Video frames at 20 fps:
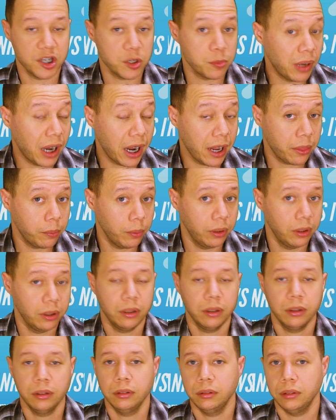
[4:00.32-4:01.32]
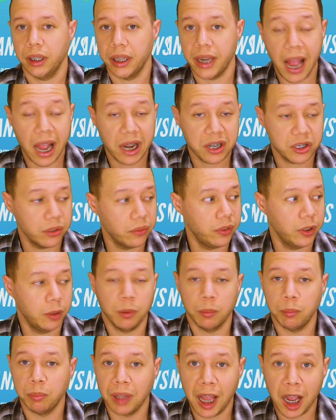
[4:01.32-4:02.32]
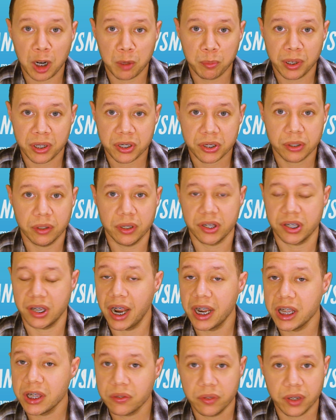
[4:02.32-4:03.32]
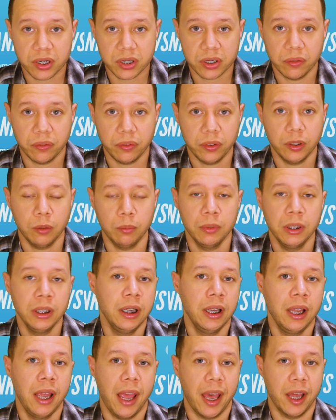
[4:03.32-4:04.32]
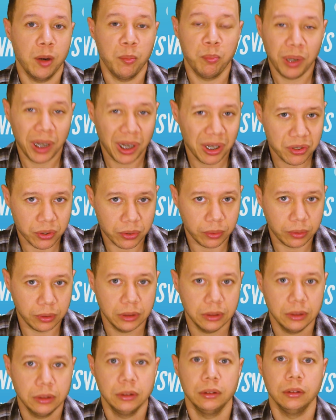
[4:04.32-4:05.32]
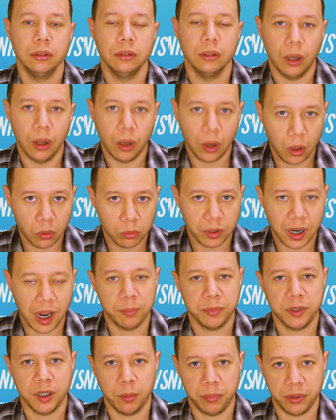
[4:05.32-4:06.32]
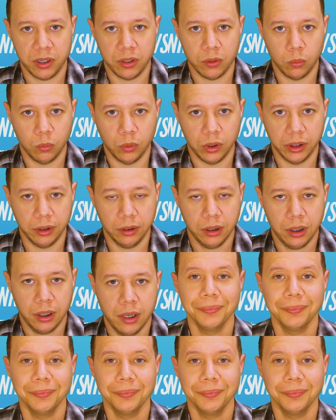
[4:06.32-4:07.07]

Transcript: spy thriller, an action film, a blockbuster, a science fiction film, and a puzzle all wrapped up into one.